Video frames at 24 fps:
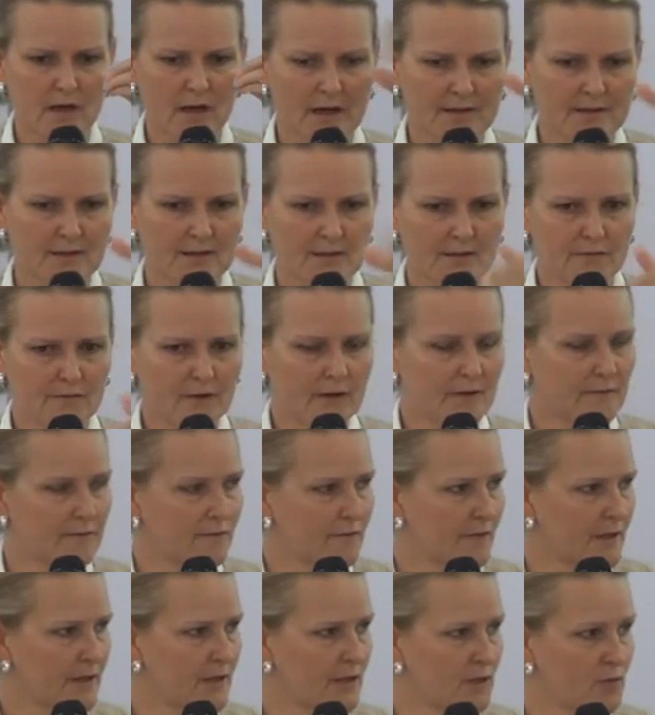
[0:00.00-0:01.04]

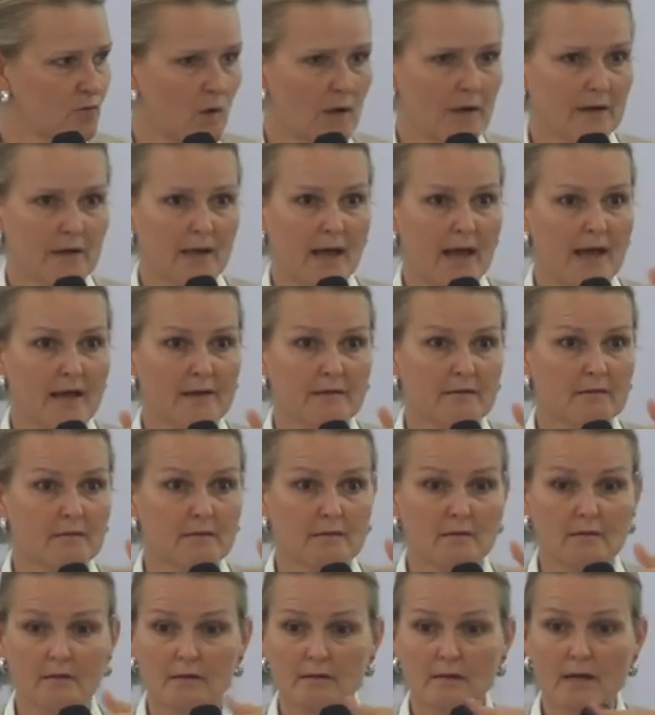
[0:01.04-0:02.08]
identified for each one, and
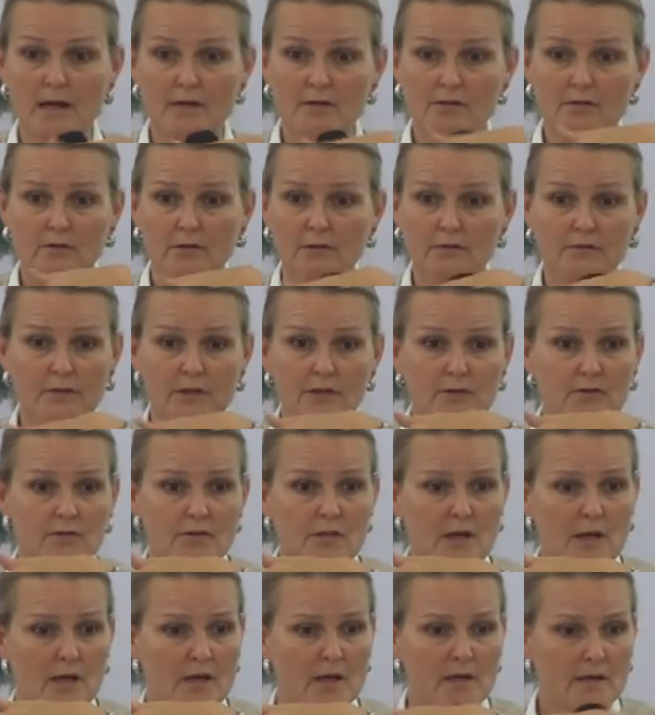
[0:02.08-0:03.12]
the national
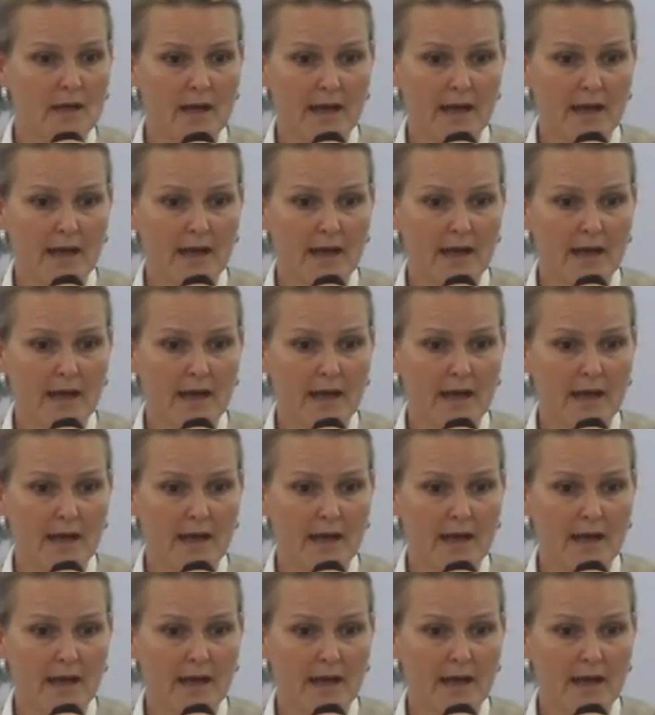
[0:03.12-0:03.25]
conveners